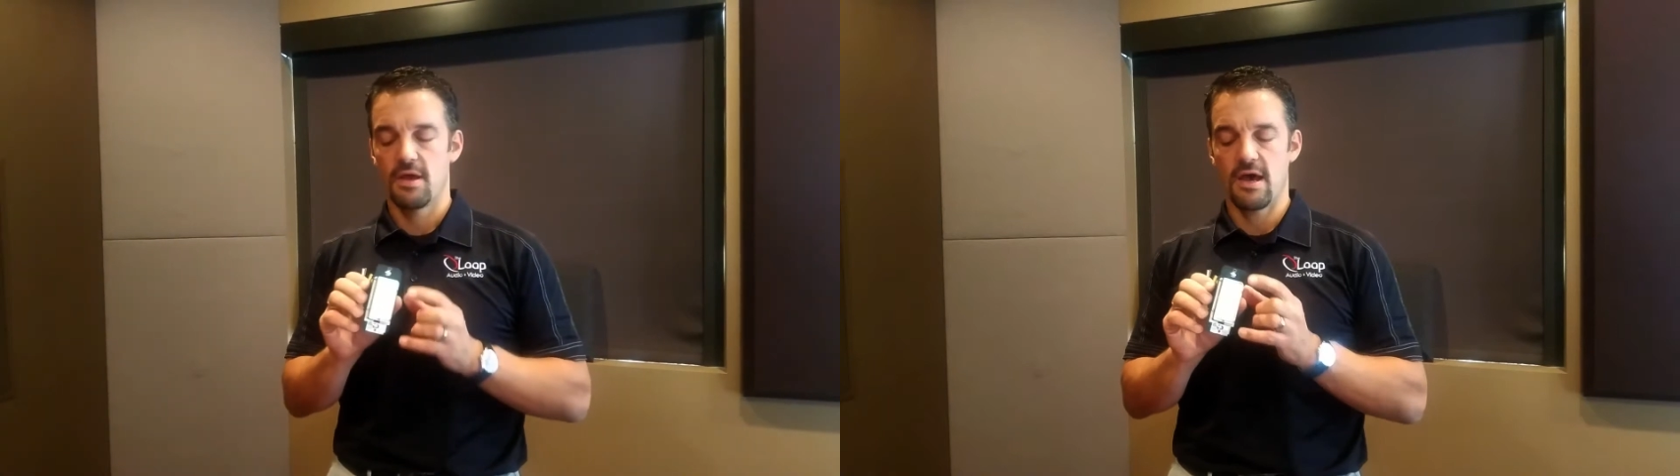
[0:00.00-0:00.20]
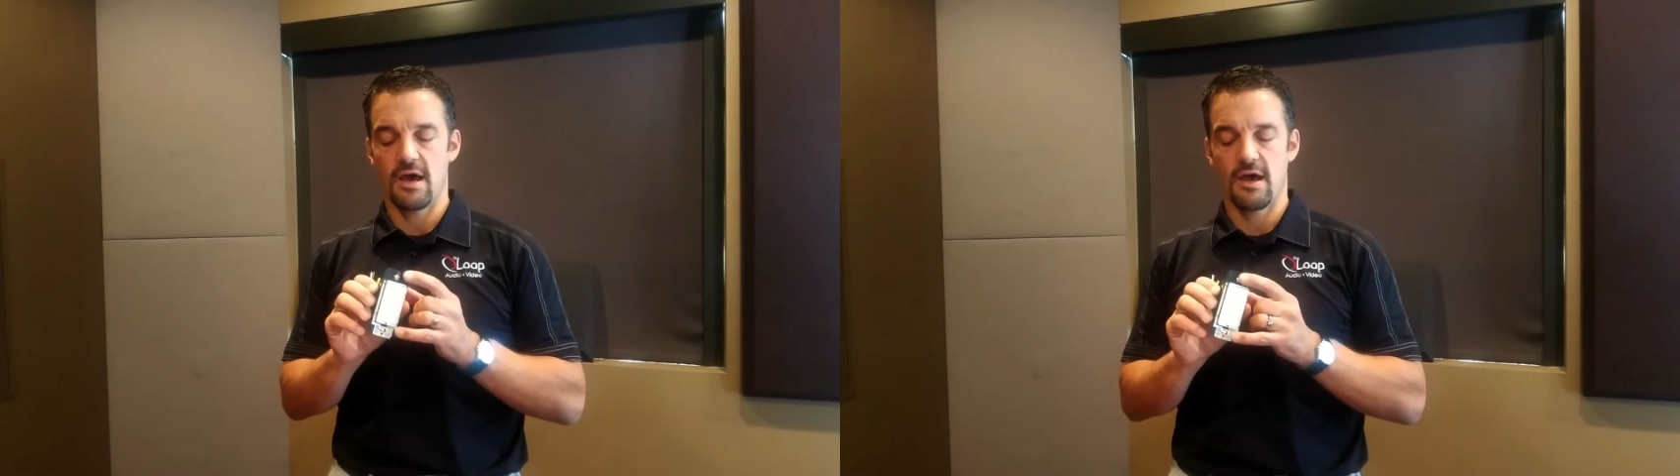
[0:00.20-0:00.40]

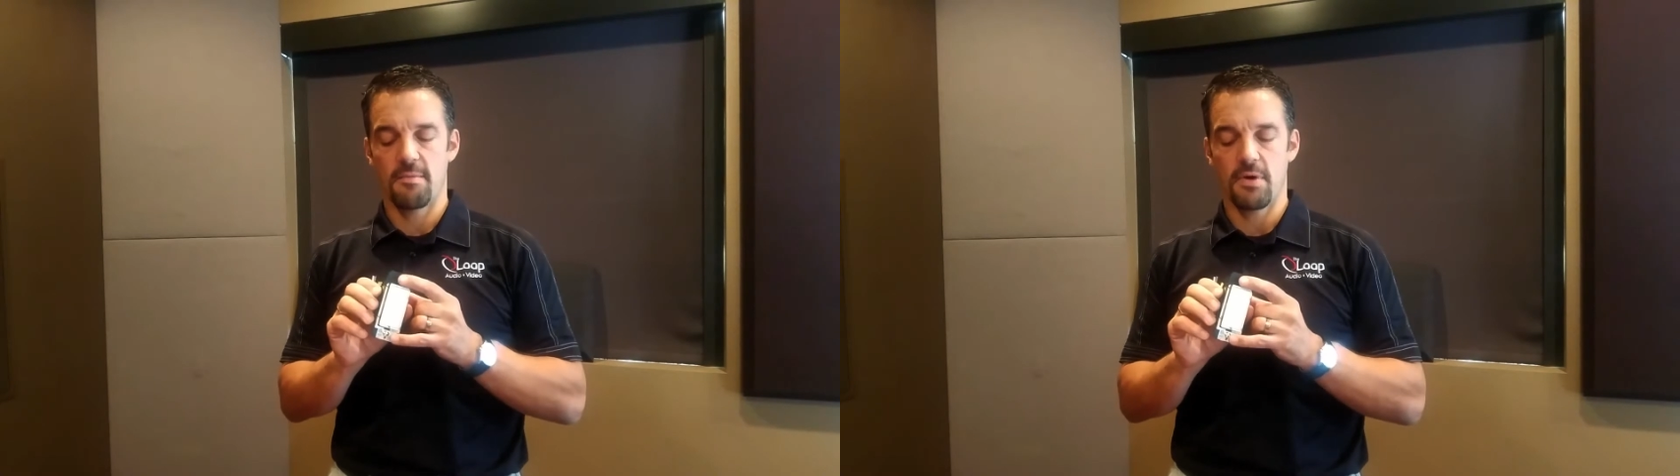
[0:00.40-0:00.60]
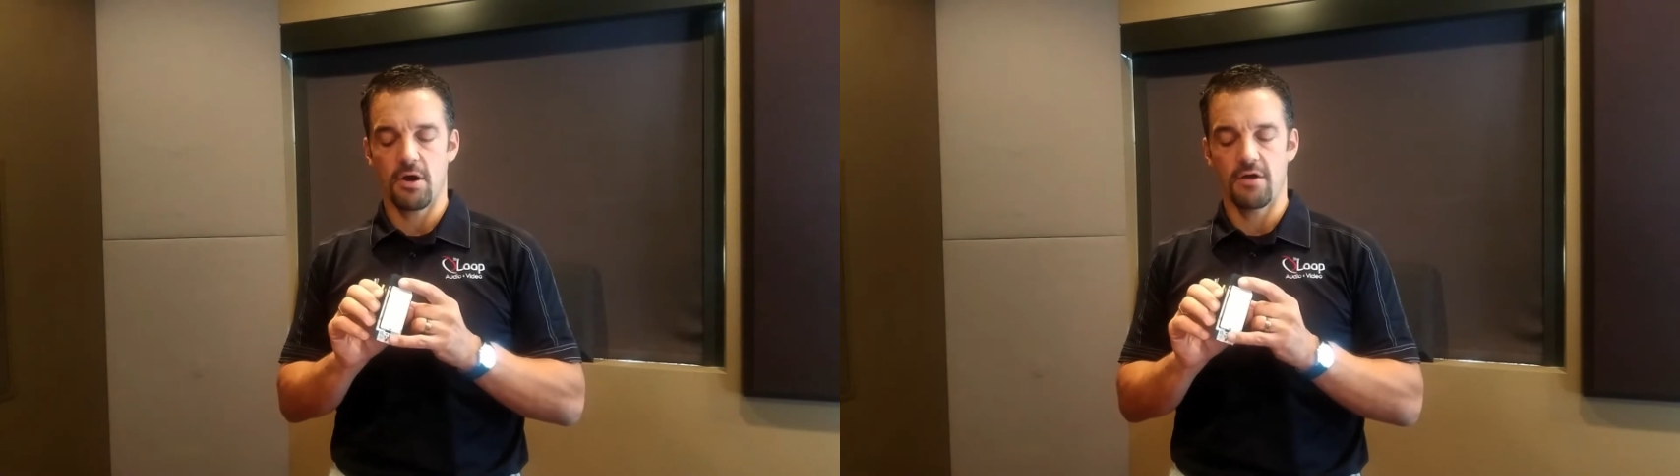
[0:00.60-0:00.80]

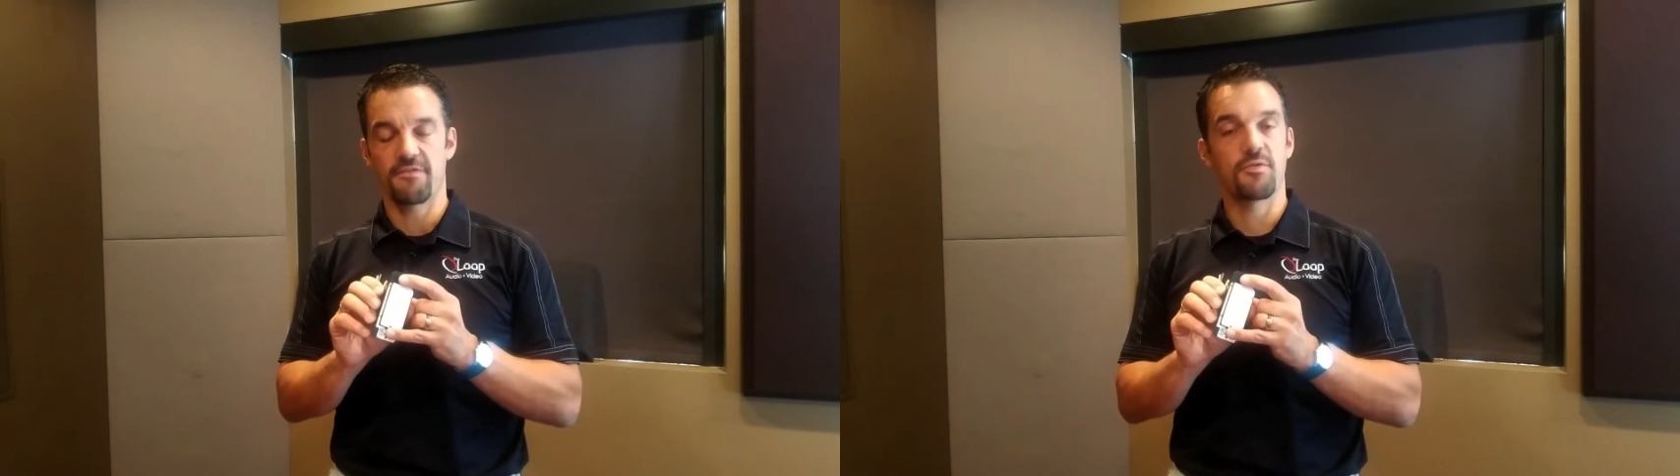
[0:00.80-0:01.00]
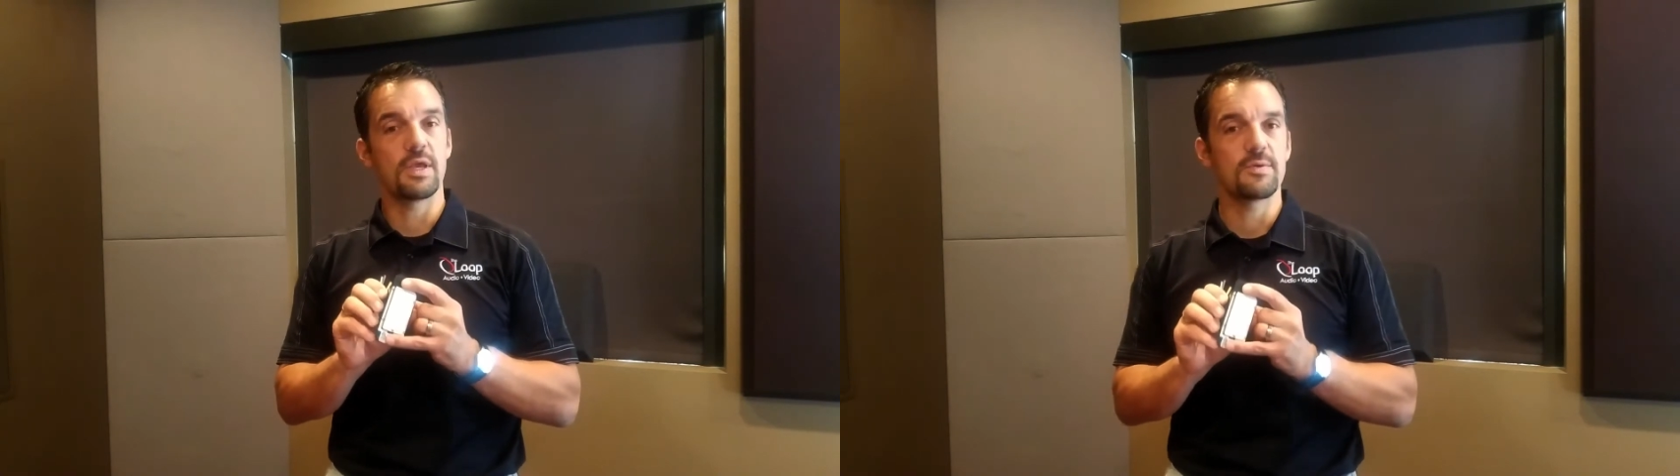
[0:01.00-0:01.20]
our
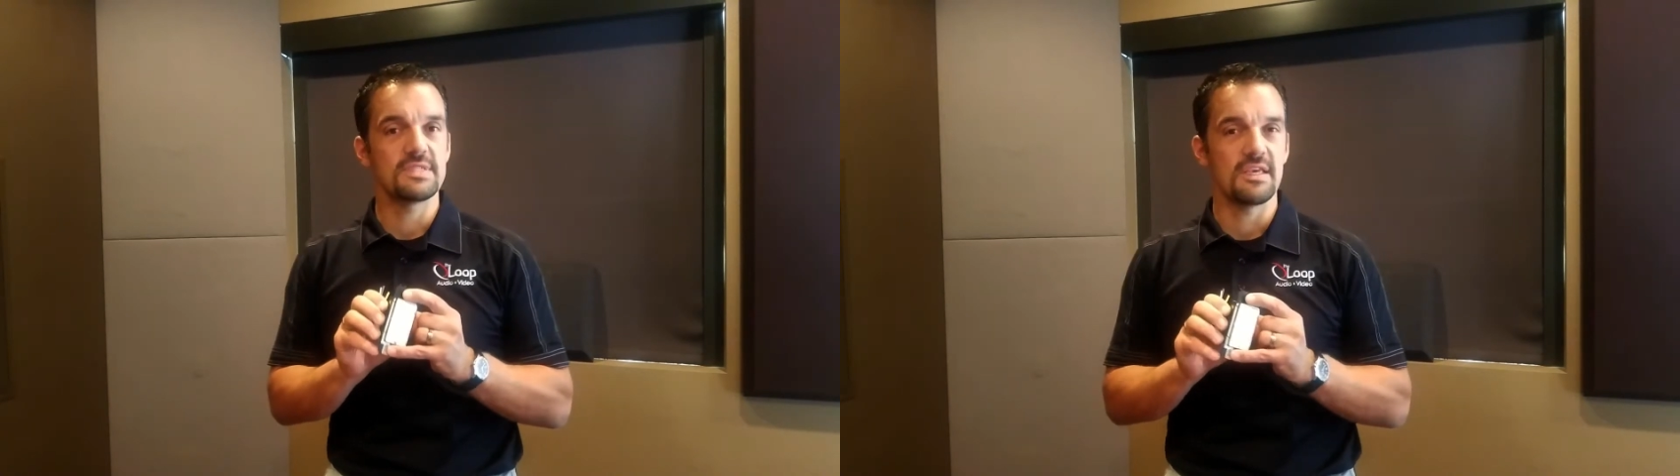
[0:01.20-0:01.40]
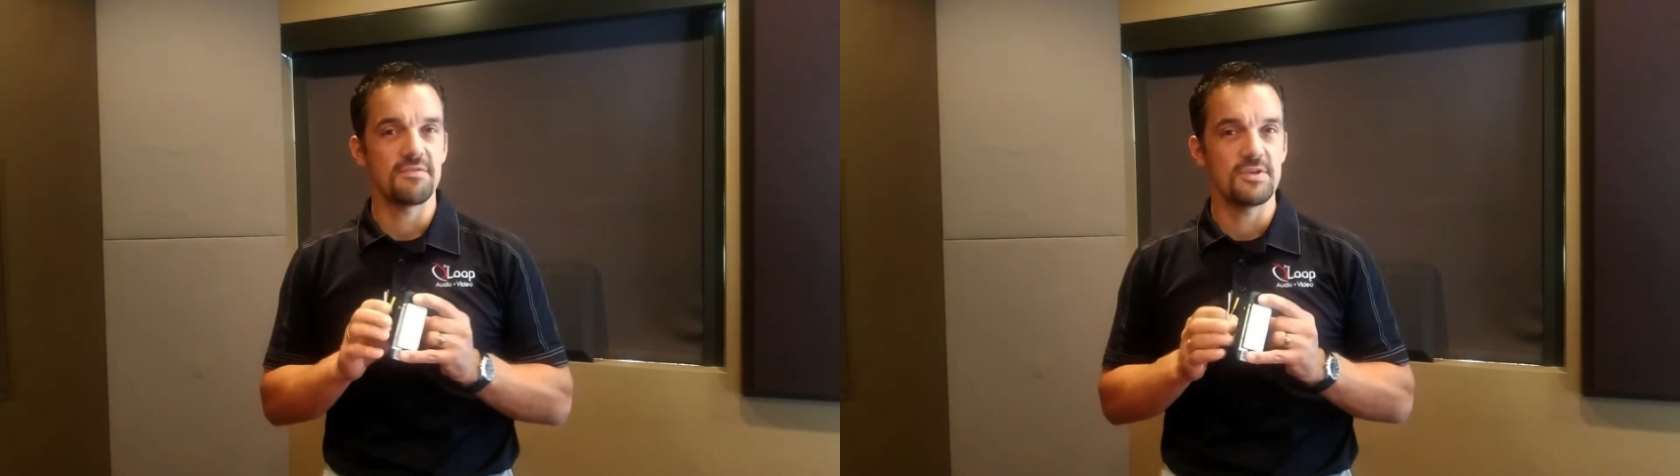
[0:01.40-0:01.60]

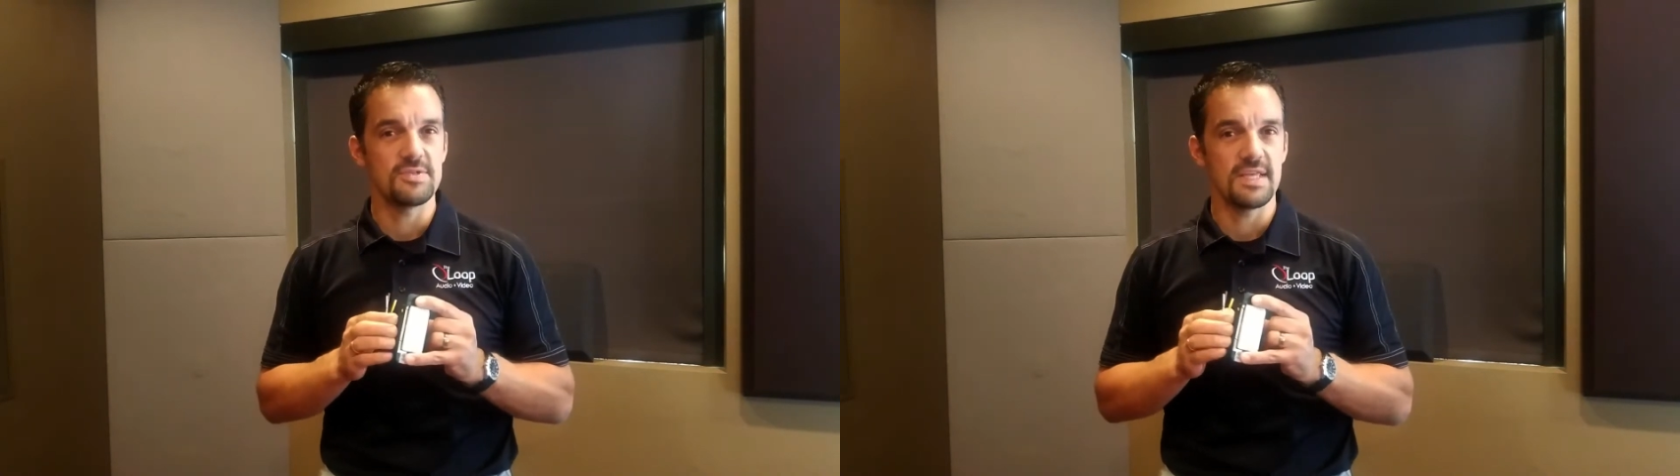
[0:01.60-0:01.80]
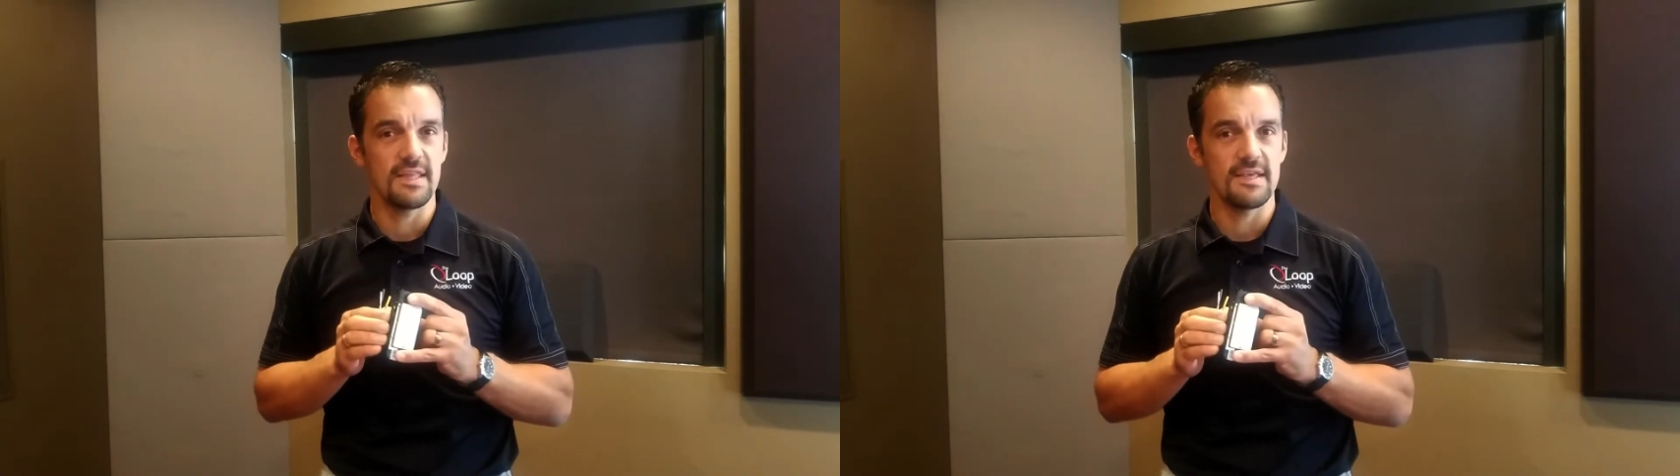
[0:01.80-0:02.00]
frequency of
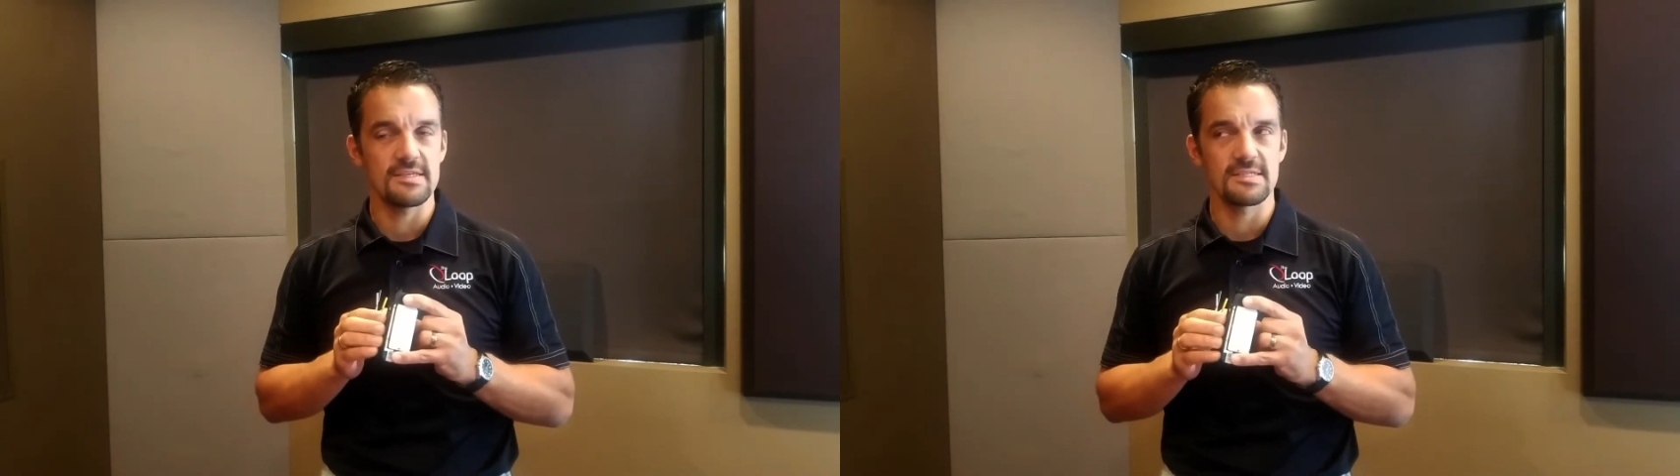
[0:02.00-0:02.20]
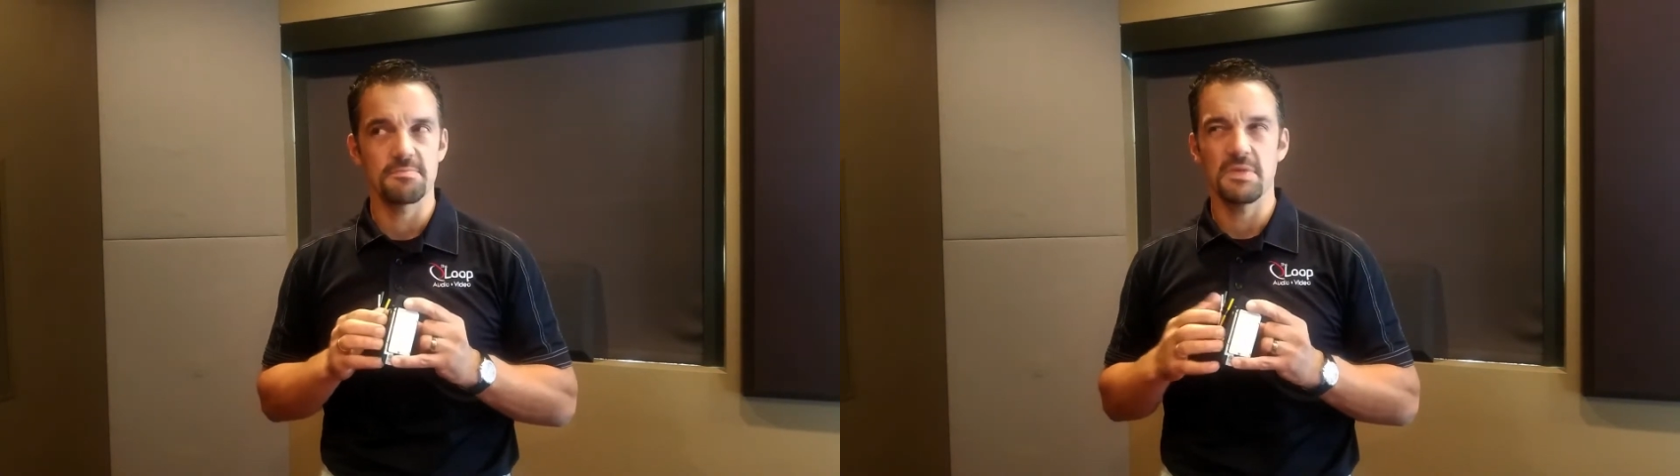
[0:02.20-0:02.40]
using
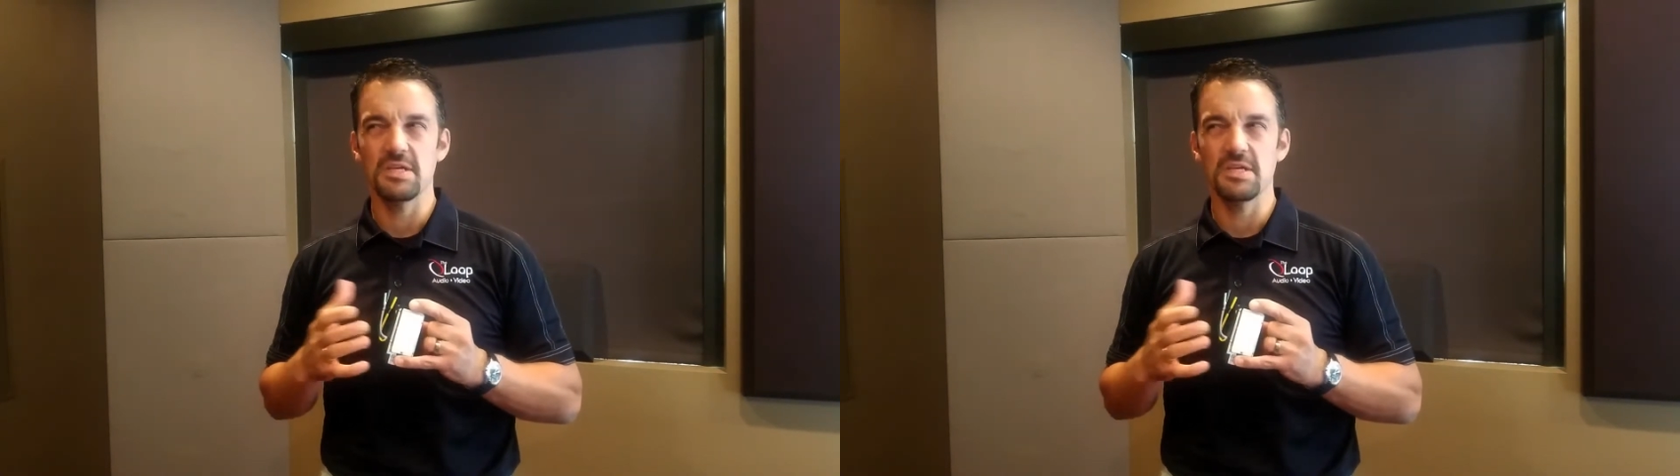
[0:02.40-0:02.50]
these